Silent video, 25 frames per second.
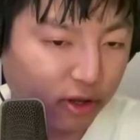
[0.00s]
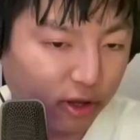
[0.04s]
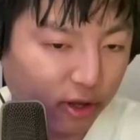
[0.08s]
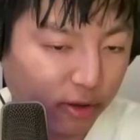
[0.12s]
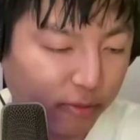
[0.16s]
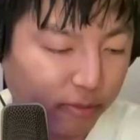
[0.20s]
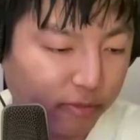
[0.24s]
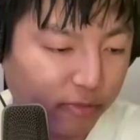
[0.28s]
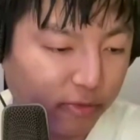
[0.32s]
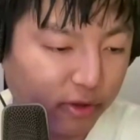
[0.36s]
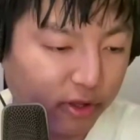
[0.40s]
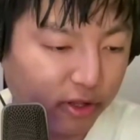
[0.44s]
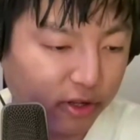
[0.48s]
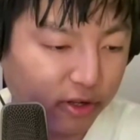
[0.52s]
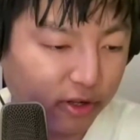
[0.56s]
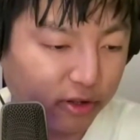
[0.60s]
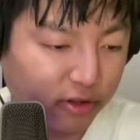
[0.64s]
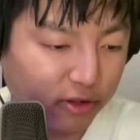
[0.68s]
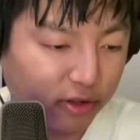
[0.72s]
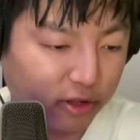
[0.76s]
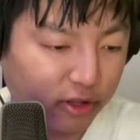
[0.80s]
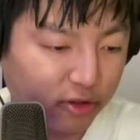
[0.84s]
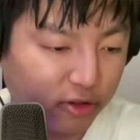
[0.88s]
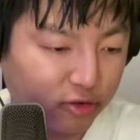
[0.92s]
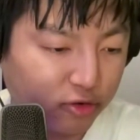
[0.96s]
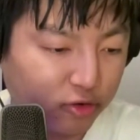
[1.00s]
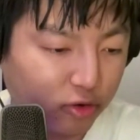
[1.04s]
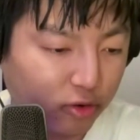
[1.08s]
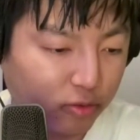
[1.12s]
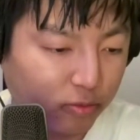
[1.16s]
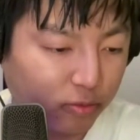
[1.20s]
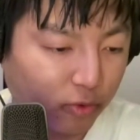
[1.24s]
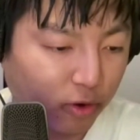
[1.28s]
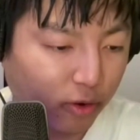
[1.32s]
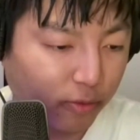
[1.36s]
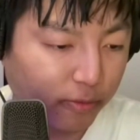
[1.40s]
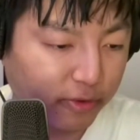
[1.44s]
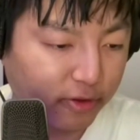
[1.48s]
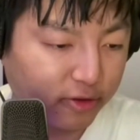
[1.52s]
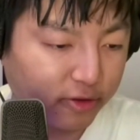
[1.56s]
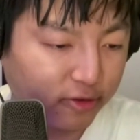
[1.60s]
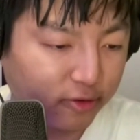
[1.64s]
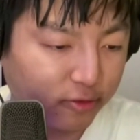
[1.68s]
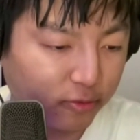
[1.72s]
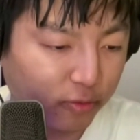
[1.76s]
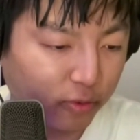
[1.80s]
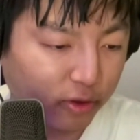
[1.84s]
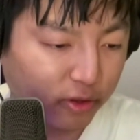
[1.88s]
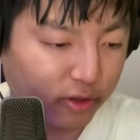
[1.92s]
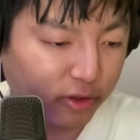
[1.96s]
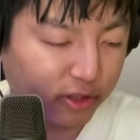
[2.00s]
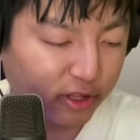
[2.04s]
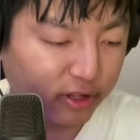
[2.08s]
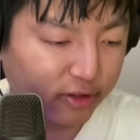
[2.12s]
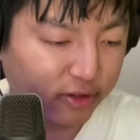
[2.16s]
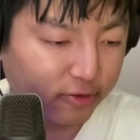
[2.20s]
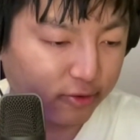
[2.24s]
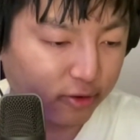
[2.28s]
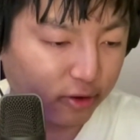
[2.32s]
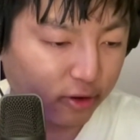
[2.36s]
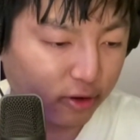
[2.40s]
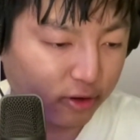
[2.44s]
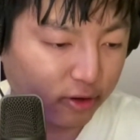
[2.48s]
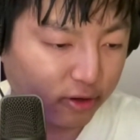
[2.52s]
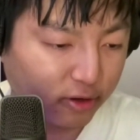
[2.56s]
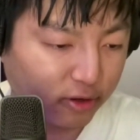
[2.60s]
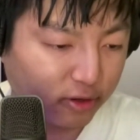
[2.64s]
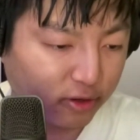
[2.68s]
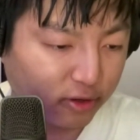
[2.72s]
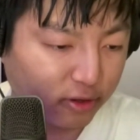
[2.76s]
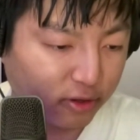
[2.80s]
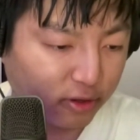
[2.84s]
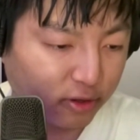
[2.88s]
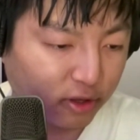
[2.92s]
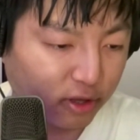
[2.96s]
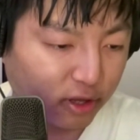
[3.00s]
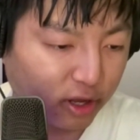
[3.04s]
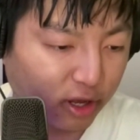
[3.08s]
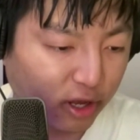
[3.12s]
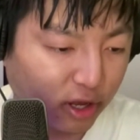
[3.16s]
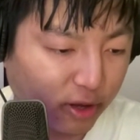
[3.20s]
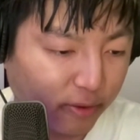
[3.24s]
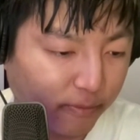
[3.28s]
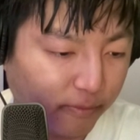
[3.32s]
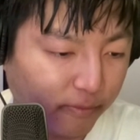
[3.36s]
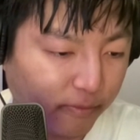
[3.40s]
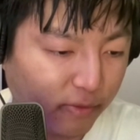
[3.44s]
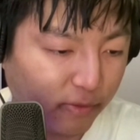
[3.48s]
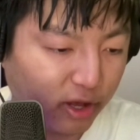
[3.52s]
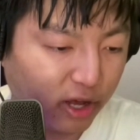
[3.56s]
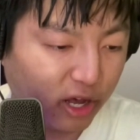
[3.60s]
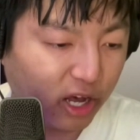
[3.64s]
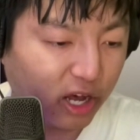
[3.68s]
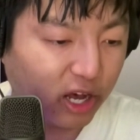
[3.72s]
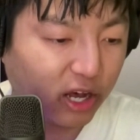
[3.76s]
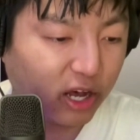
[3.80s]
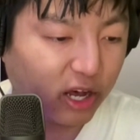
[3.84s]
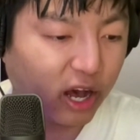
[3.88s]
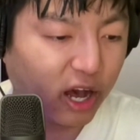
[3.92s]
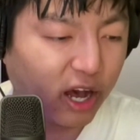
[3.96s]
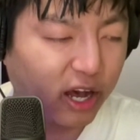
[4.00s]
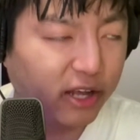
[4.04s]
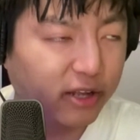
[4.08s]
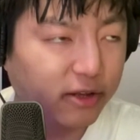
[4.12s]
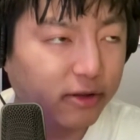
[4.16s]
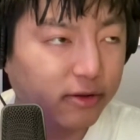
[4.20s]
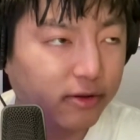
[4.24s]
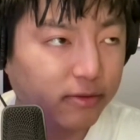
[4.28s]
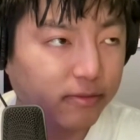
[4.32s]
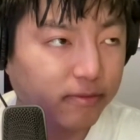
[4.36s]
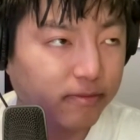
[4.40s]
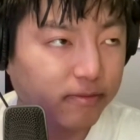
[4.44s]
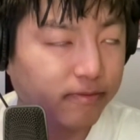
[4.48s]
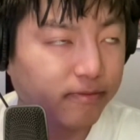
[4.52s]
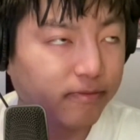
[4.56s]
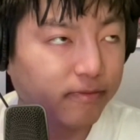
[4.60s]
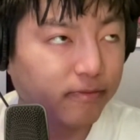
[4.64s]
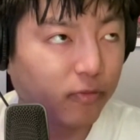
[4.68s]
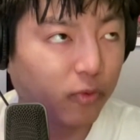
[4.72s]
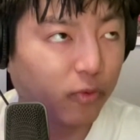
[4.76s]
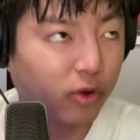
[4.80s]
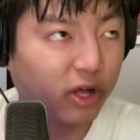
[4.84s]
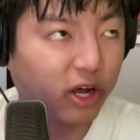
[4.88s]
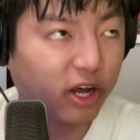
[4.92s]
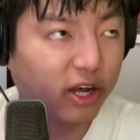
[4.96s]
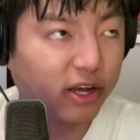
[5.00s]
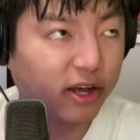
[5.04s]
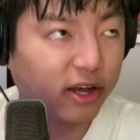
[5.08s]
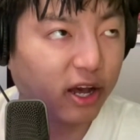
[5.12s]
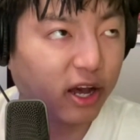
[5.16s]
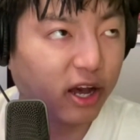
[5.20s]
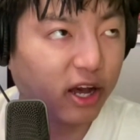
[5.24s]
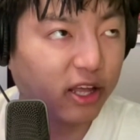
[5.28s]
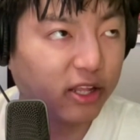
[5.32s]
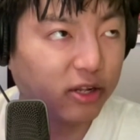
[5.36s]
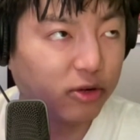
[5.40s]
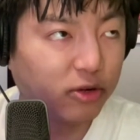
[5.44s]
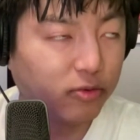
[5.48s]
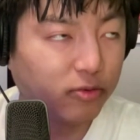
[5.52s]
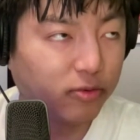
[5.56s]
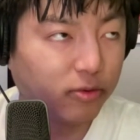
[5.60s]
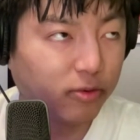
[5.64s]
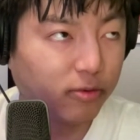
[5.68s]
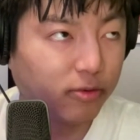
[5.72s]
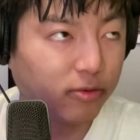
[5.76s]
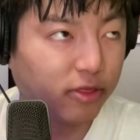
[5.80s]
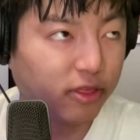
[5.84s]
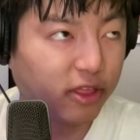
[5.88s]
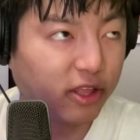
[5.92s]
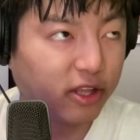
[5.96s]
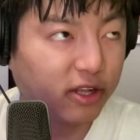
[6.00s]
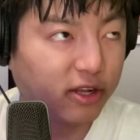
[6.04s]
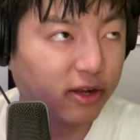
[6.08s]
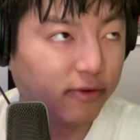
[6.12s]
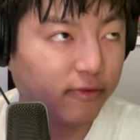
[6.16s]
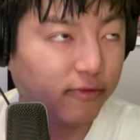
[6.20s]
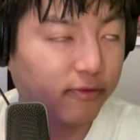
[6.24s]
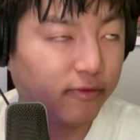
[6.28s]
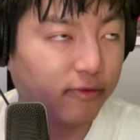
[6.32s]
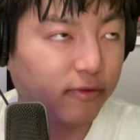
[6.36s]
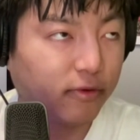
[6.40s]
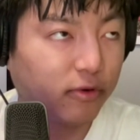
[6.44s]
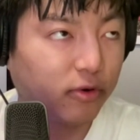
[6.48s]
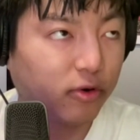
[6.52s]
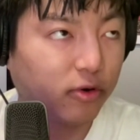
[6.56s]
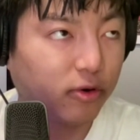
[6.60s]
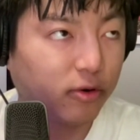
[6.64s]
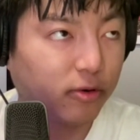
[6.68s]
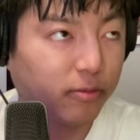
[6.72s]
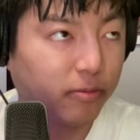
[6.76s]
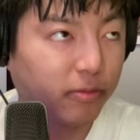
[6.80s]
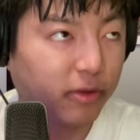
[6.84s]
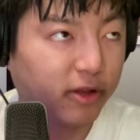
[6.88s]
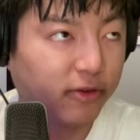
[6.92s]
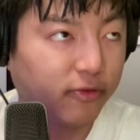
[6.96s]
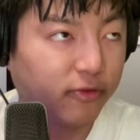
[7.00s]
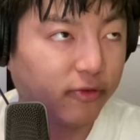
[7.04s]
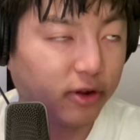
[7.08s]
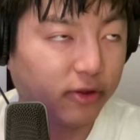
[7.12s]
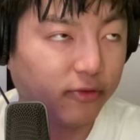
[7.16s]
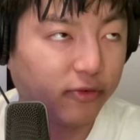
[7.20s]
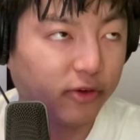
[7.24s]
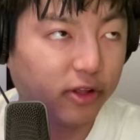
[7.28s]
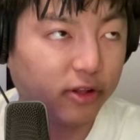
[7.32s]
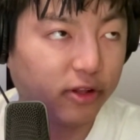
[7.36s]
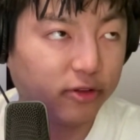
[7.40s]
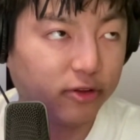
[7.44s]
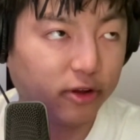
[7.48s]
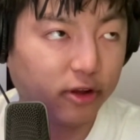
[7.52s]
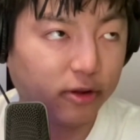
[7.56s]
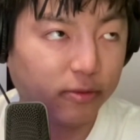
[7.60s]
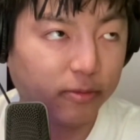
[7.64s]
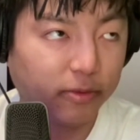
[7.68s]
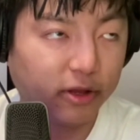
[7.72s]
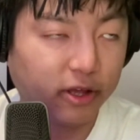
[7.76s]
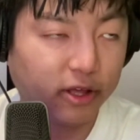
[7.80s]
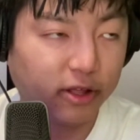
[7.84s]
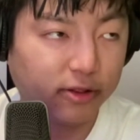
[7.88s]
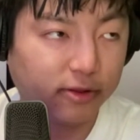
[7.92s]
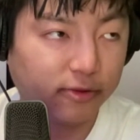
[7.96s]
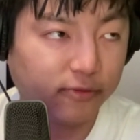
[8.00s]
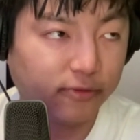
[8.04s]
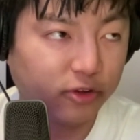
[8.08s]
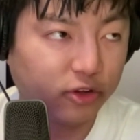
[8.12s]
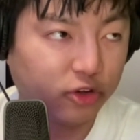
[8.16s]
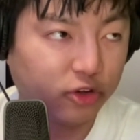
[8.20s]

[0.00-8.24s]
um, in in certain moments as well in that song. Um, I, I well, I I don't think I've heard "My Funny Valentine" by Ella